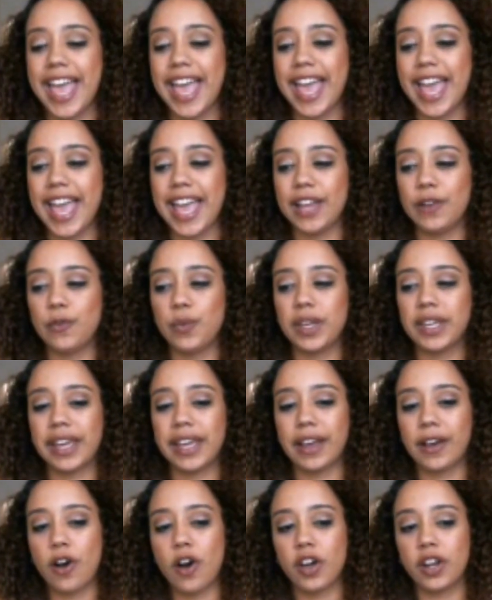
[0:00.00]
And we get
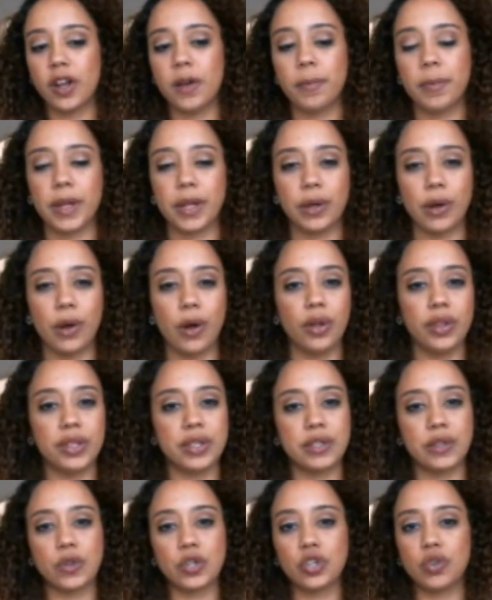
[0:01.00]
caught up in all the
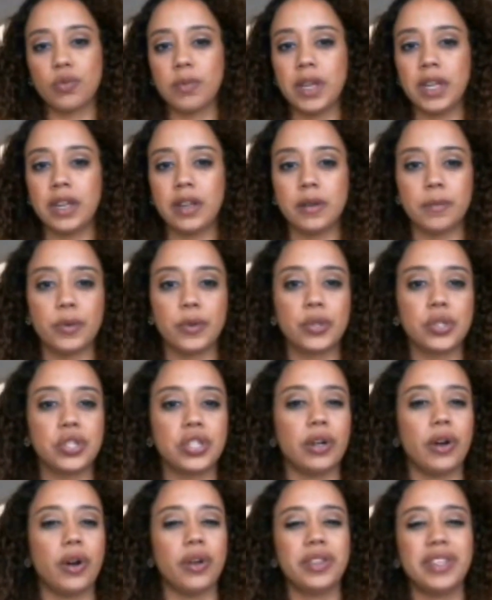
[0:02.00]
social media bullshit,
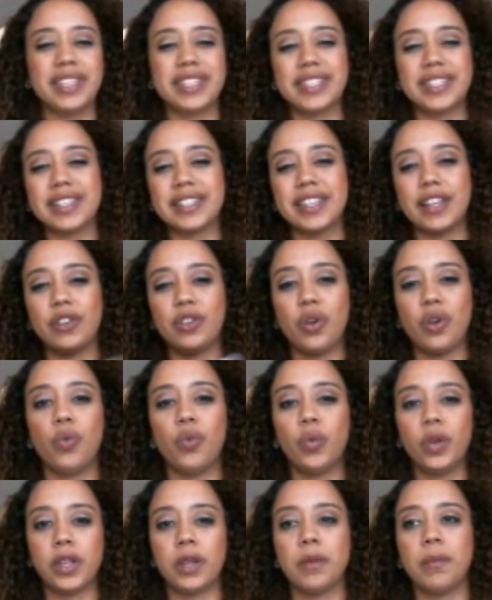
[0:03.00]
all these things that don't
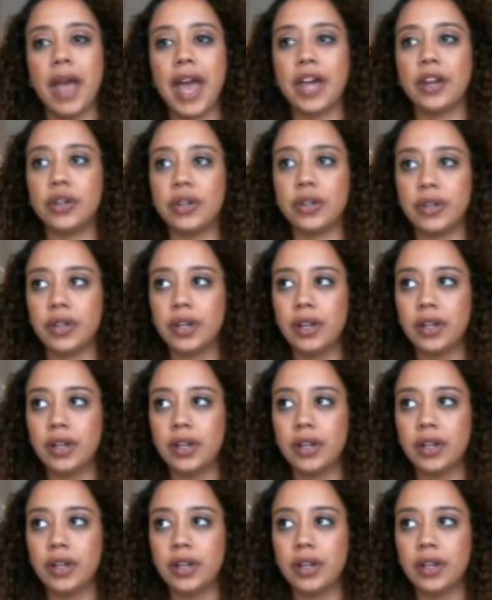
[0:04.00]
really matter.